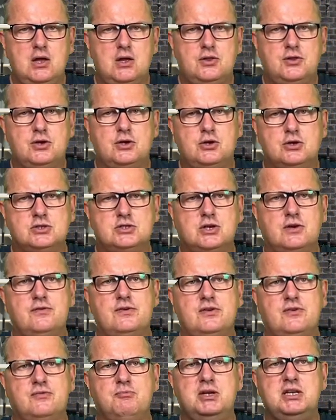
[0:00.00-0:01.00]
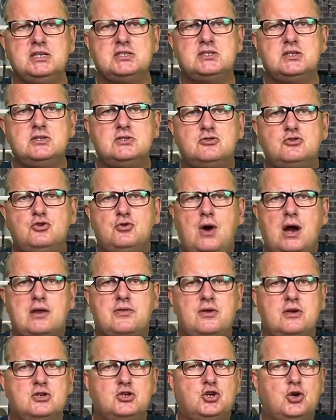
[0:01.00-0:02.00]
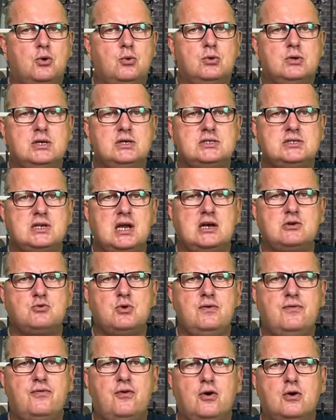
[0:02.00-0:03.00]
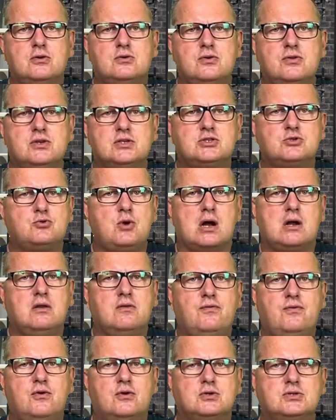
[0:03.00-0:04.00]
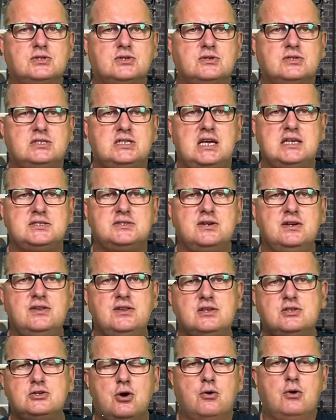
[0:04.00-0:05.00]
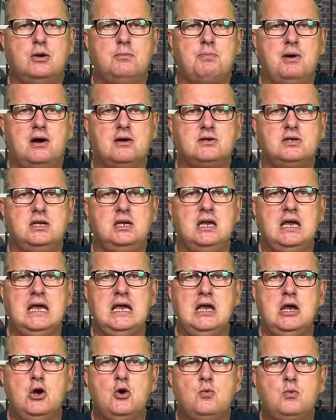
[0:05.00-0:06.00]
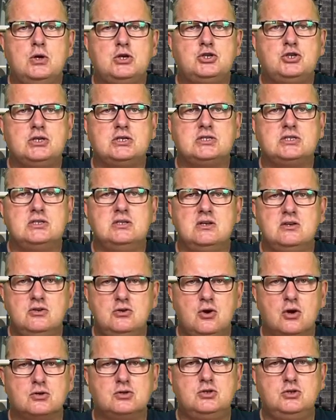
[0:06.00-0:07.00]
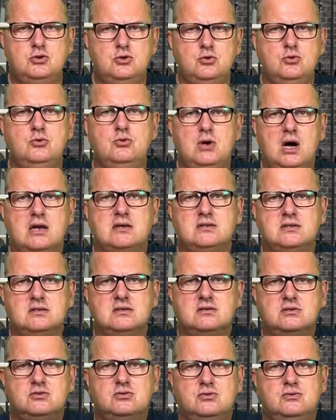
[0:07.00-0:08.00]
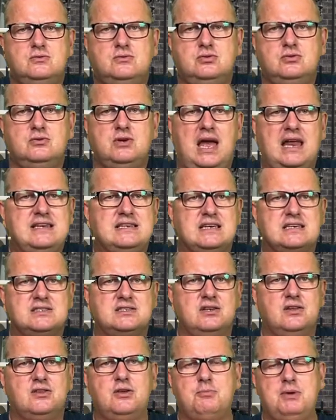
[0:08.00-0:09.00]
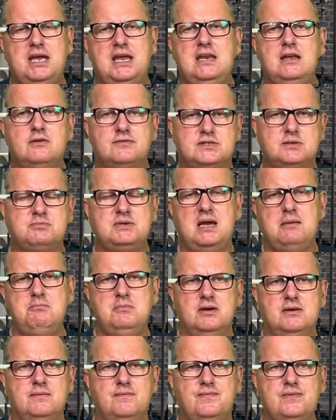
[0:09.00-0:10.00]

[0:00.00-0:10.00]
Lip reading: The Conservative ministers shrug their shoulders and refer to the struggle for a successor in the Tory party, which is not due to end until the beginning of September.